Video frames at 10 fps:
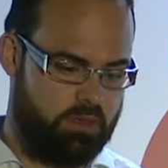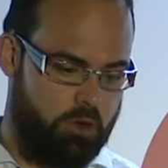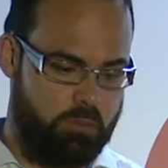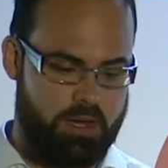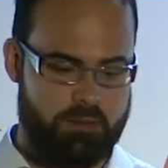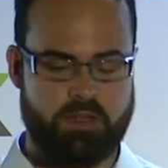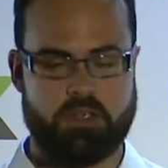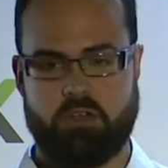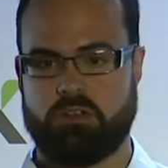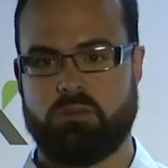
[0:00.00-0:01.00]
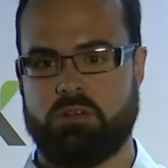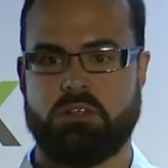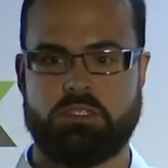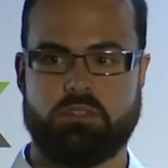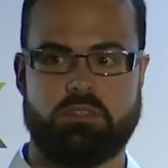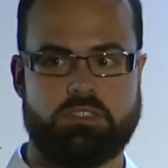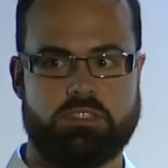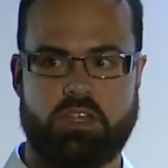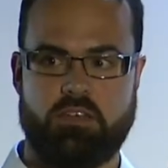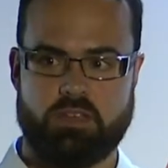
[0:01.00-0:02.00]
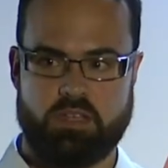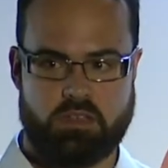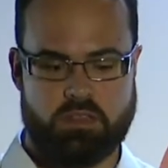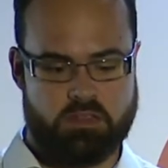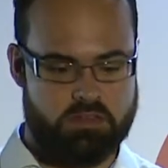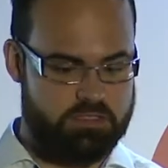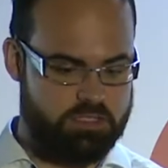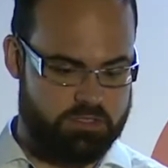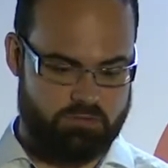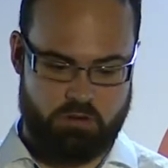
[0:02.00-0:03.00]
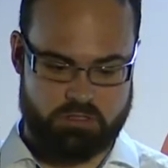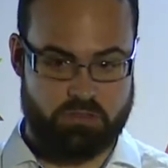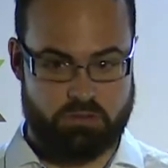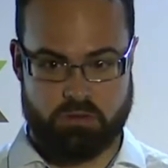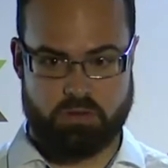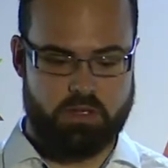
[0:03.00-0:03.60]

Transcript: code pipeline, code deploy, so you just have a Git and it just rolls through.